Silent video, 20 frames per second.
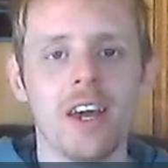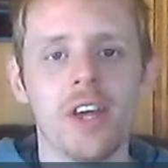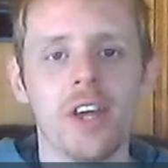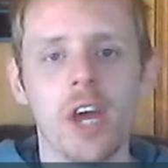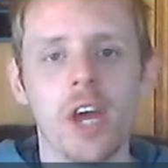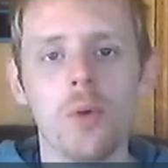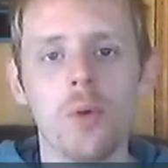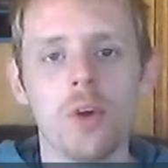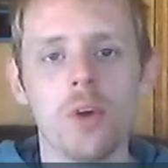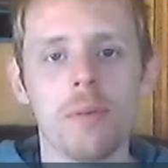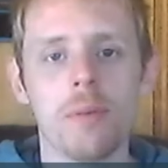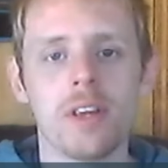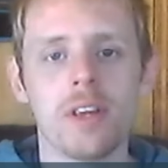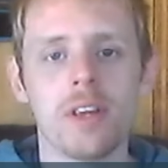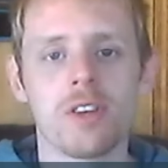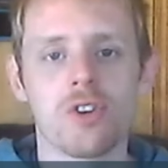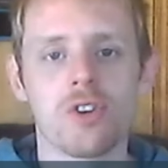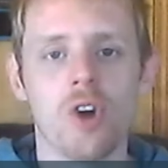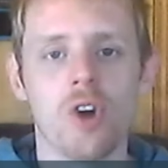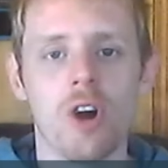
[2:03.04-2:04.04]
he would have been
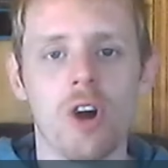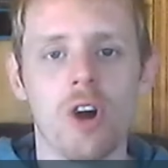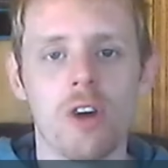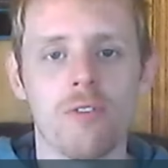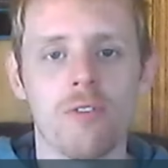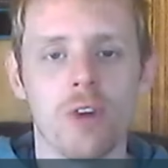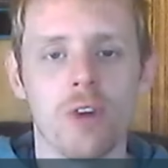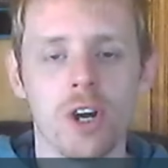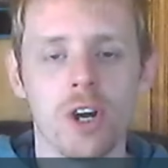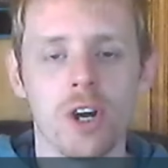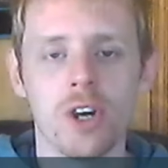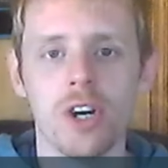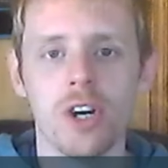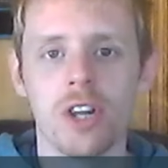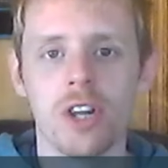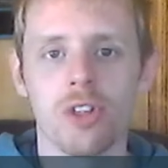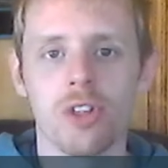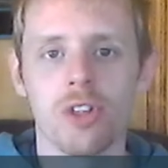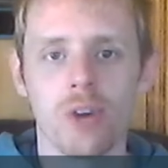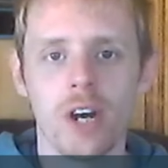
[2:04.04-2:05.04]
the starter for a
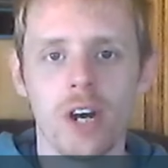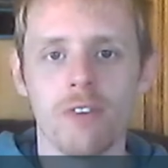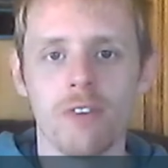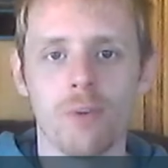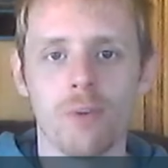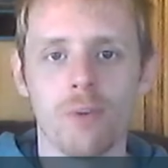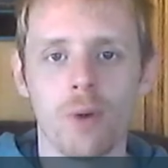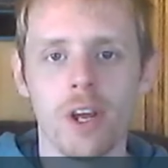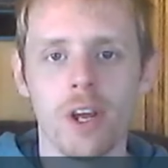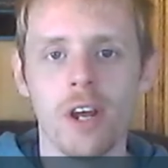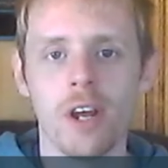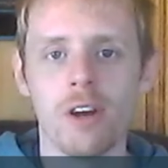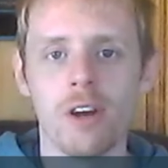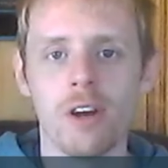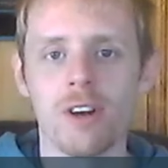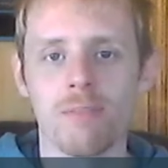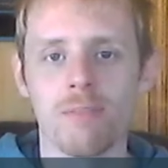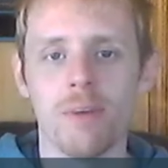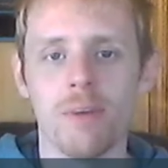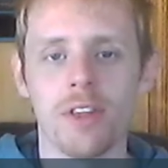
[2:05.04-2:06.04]
good 3 to 4
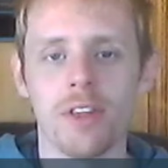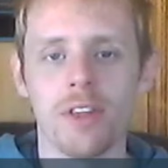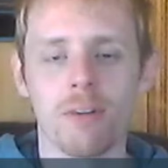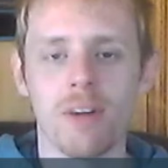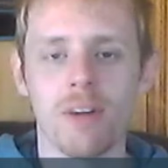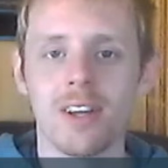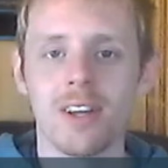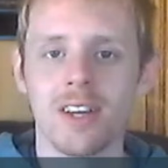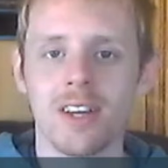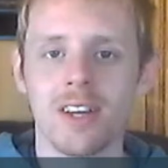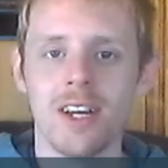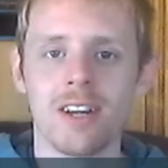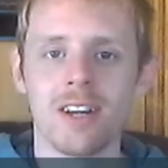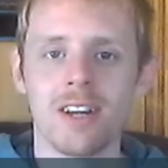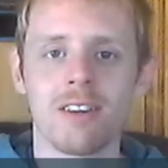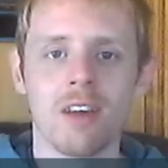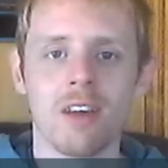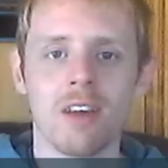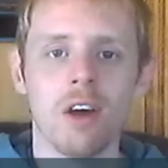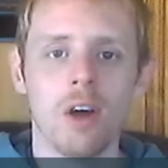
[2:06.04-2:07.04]
years, but the
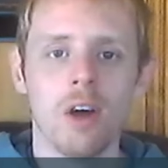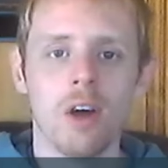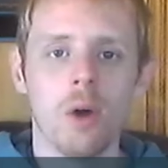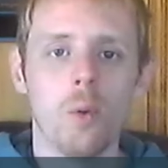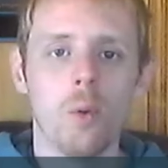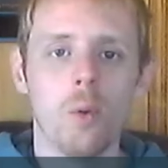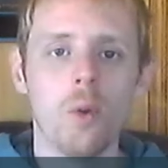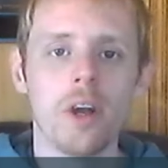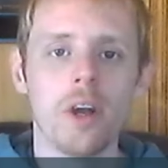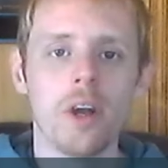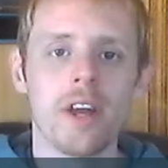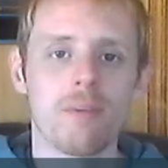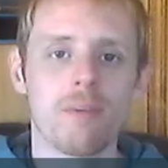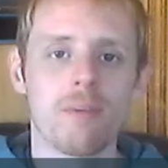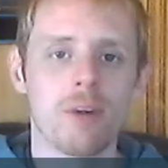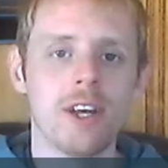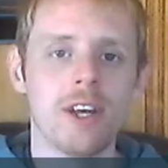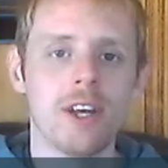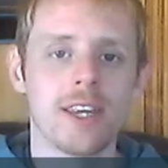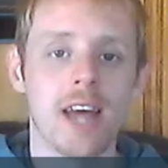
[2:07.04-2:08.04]
Redskins wouldn't have
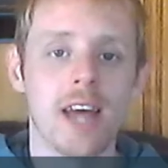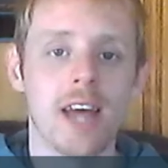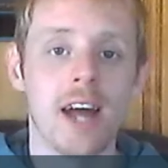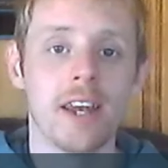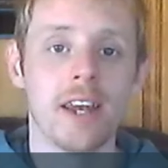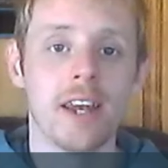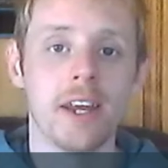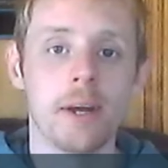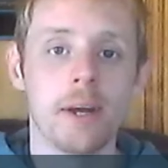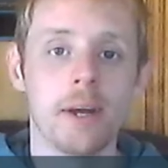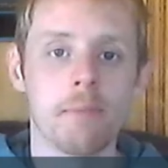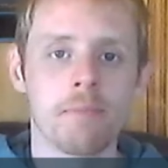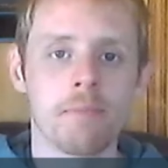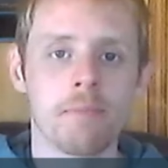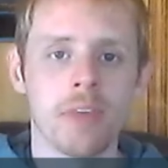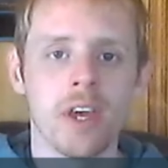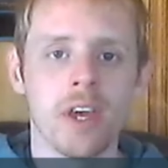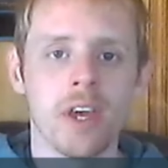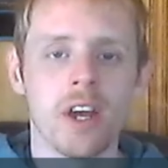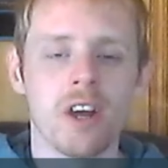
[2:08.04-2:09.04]
re-signed
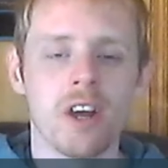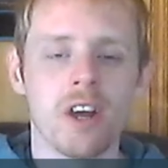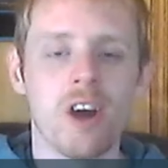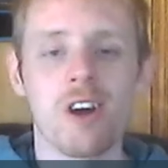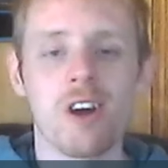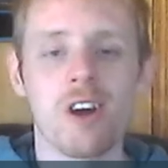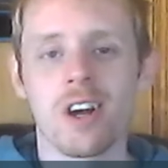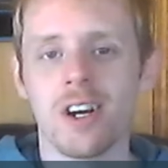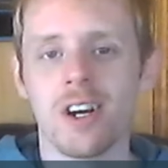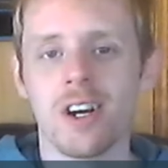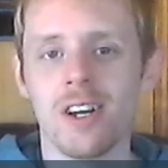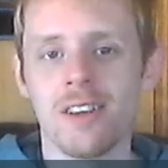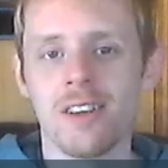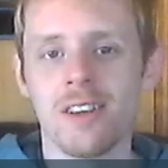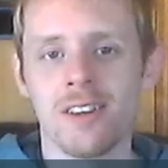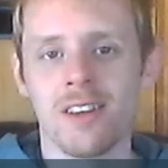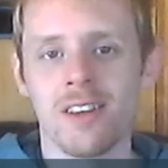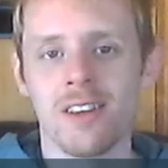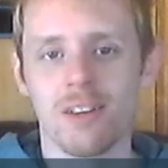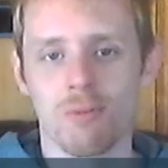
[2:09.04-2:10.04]
him. Kirk
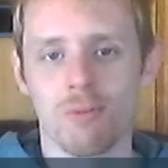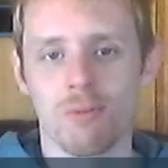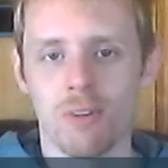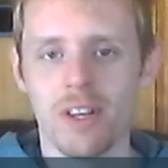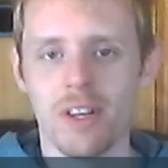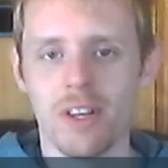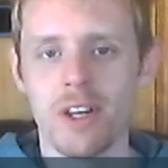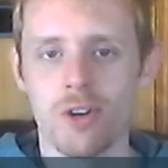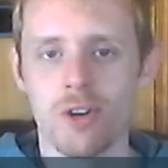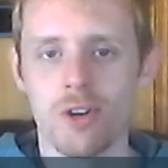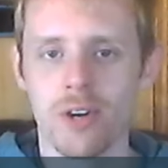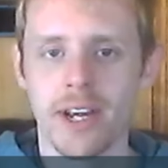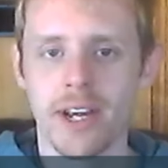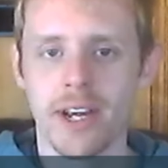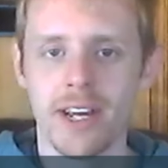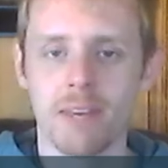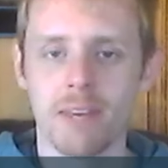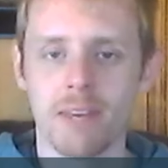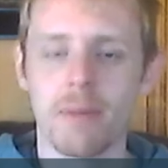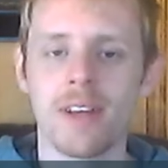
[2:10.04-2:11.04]
Cousins is really
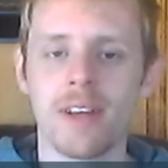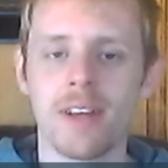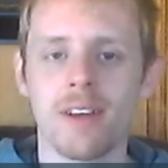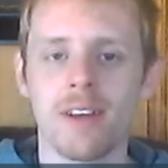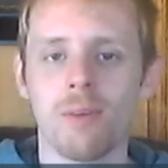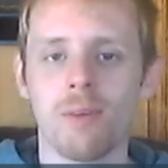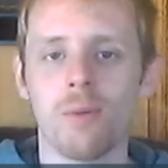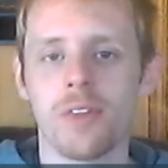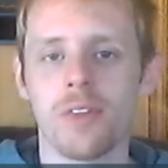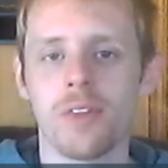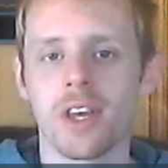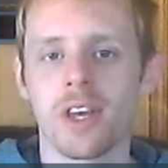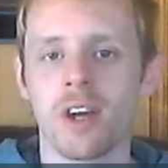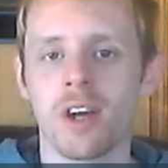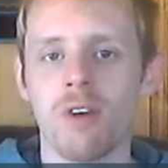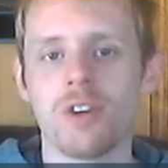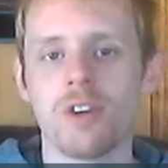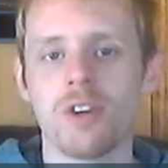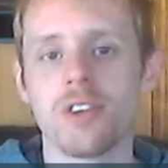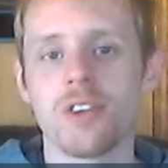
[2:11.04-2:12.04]
tricky. It depends on what the
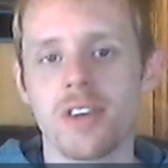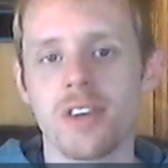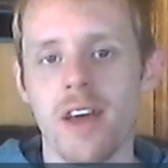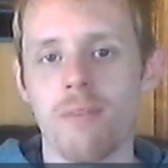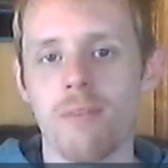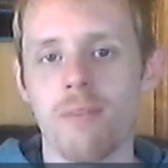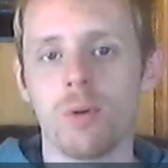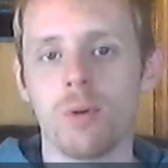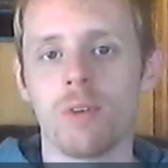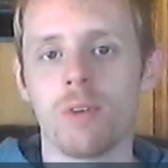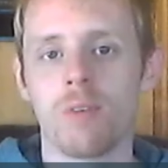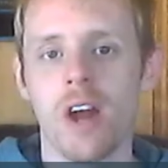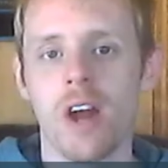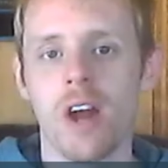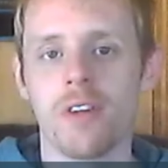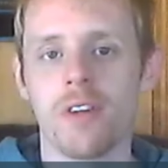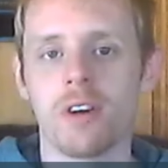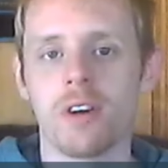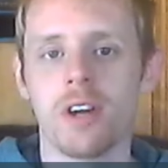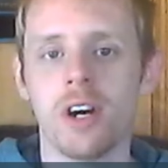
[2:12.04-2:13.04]
coaching staff would have
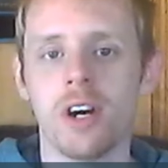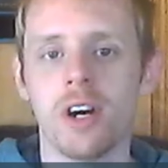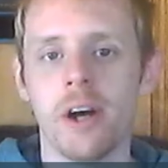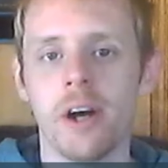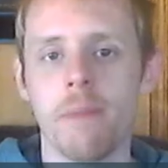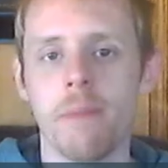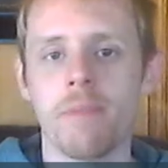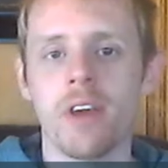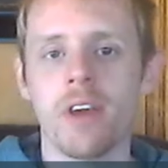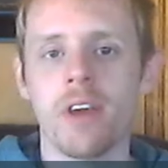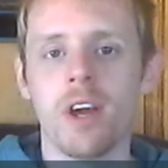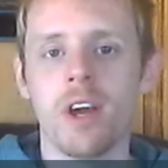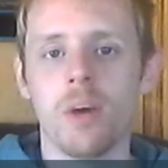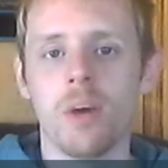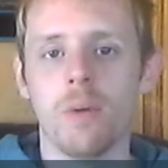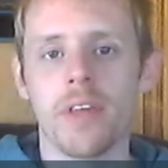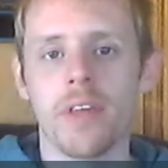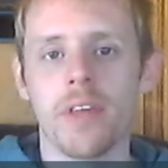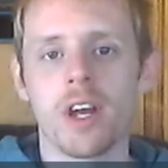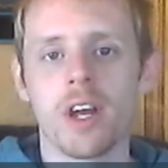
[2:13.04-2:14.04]
rather done.
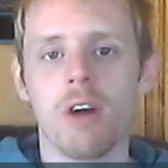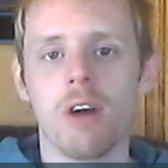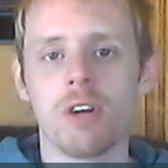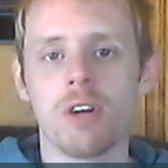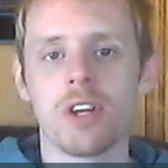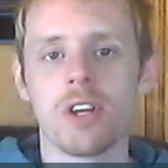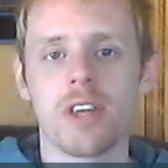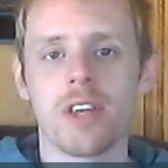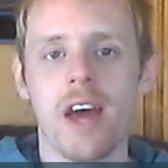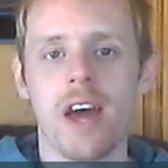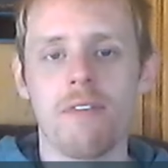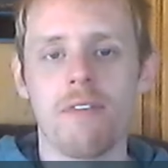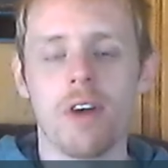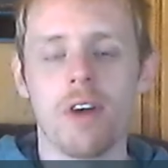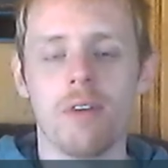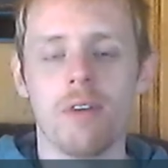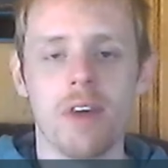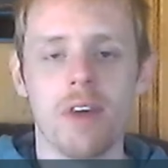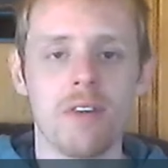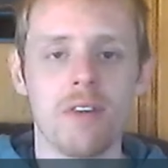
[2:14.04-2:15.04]
Would the coaching staff
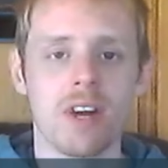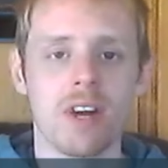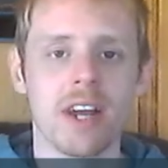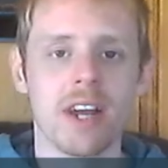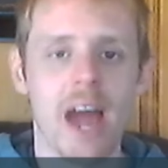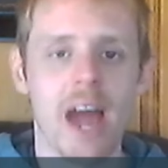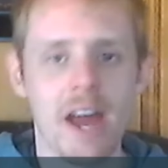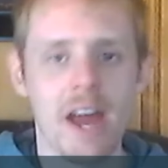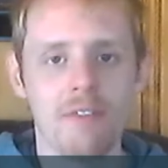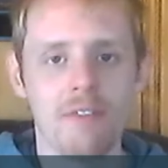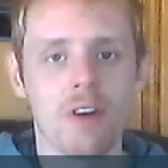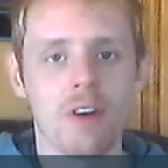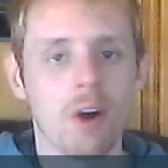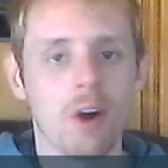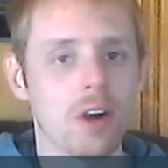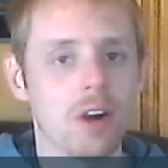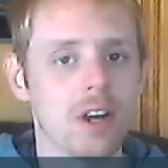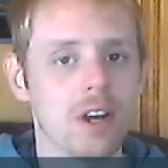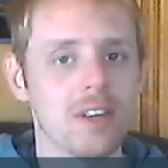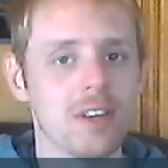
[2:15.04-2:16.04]
have ever gave
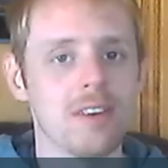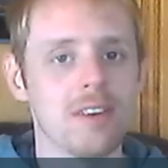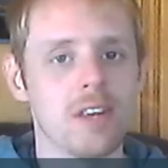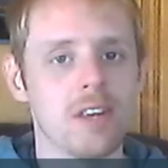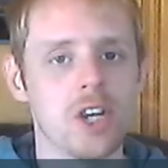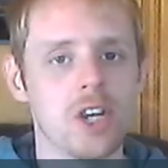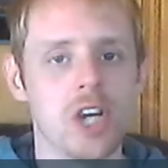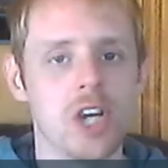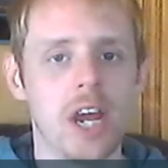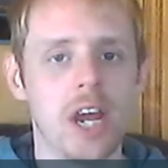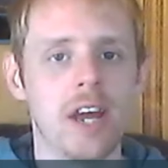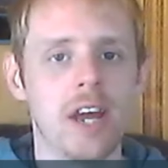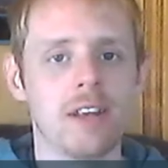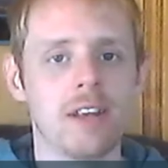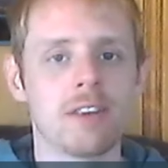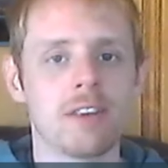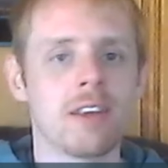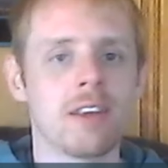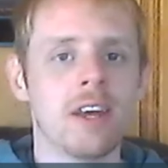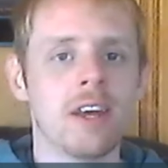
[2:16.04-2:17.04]
Kirk Cousins a
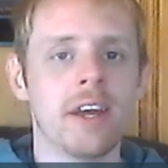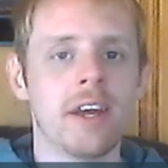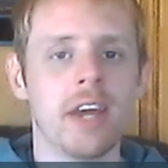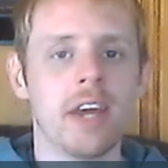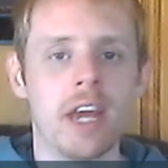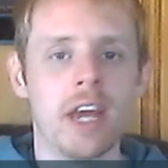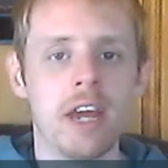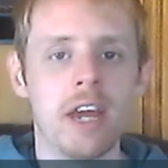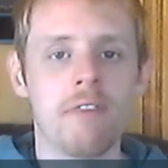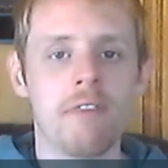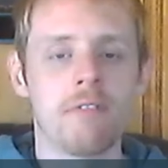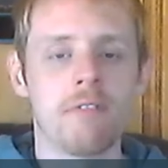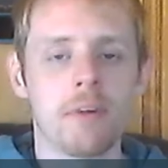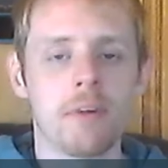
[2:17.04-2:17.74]
chance if